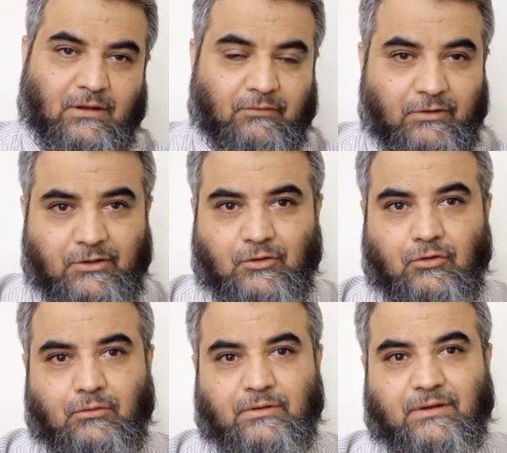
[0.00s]
We
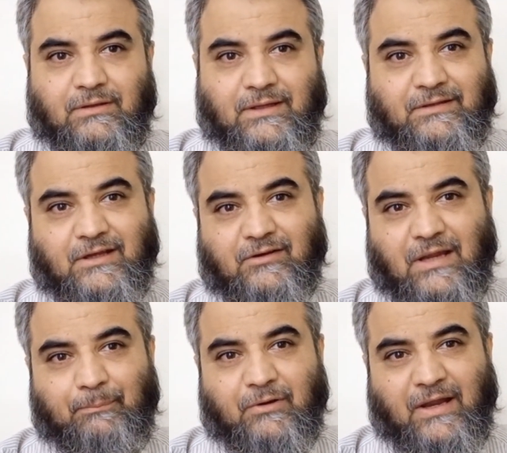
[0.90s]
know that they
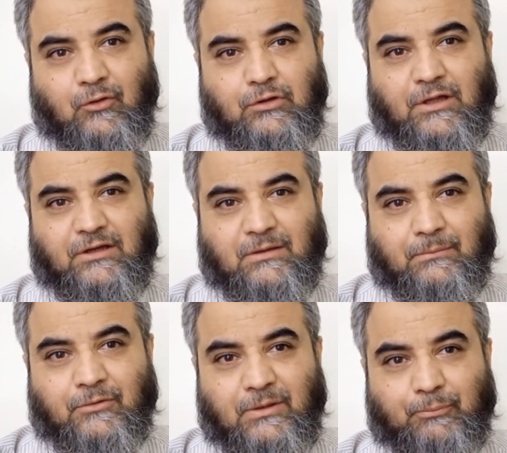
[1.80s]
are regularly
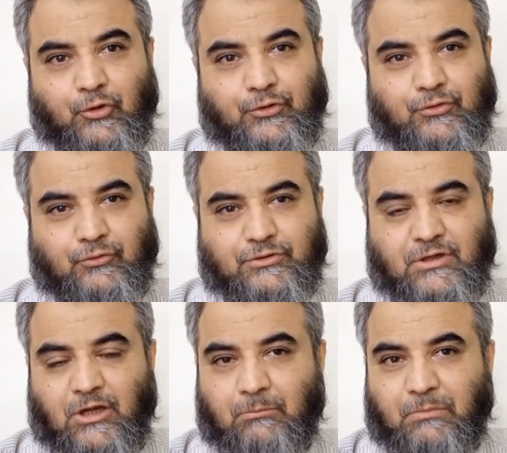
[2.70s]
reproduced,
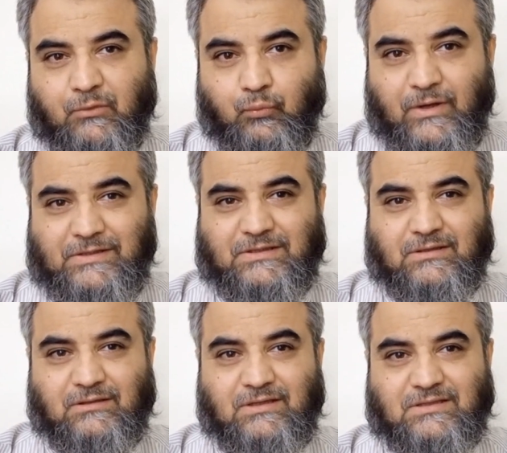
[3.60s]
but
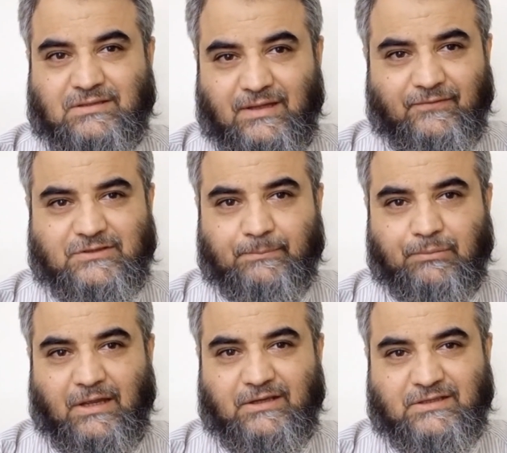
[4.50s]
once this nerve
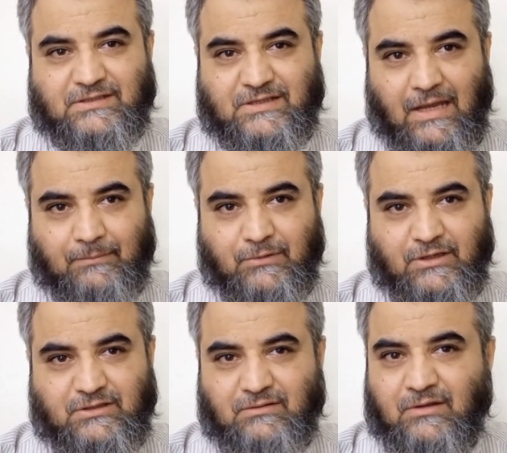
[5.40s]
supply is
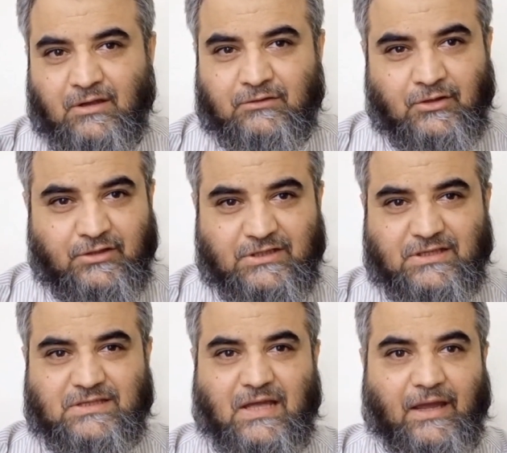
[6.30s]
damaged, the
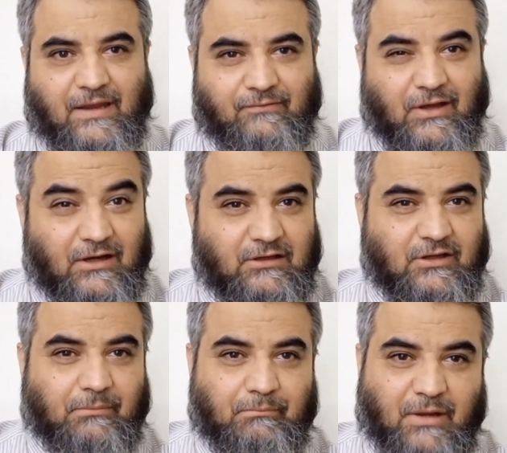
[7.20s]
reasons I have
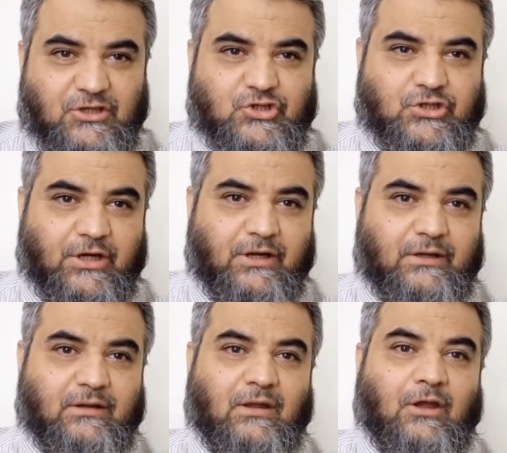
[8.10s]
earlier
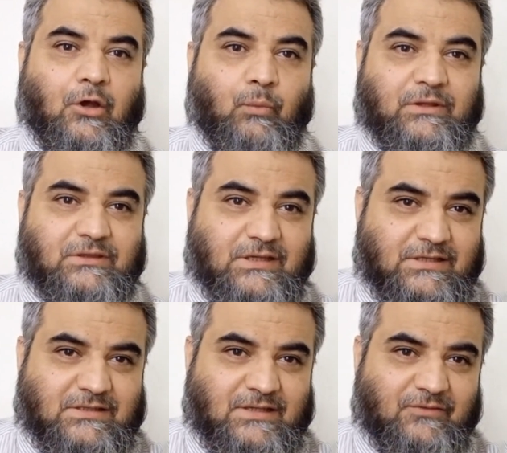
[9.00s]
mentioned, when
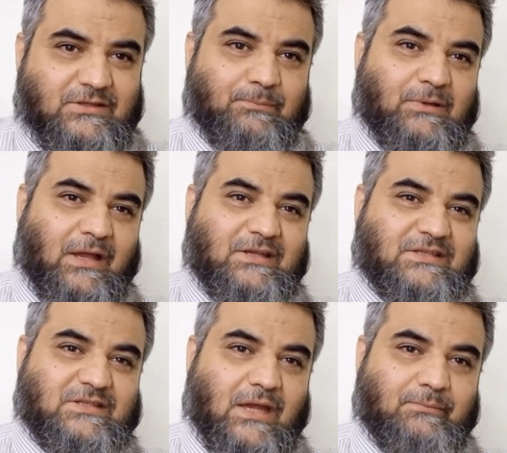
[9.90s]
these nerve supply
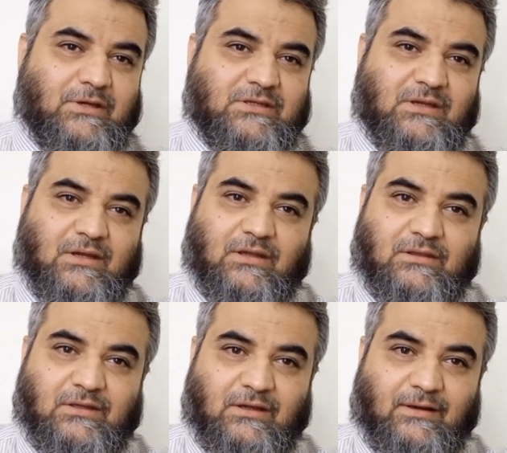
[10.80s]
is damaged,
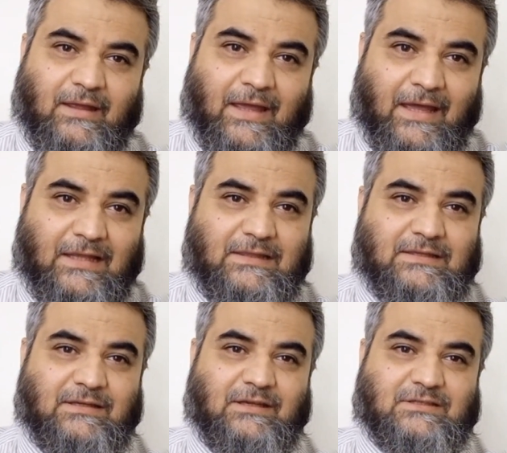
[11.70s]
their
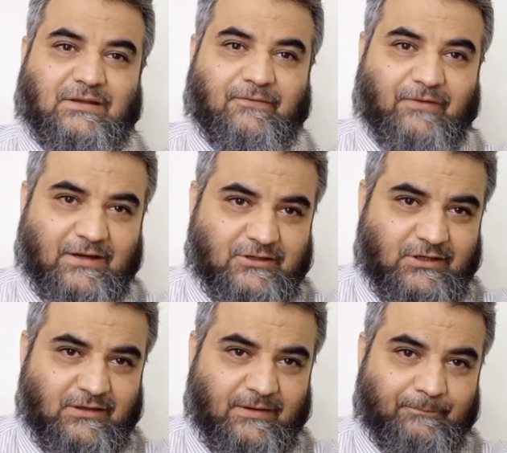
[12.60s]
health is affected.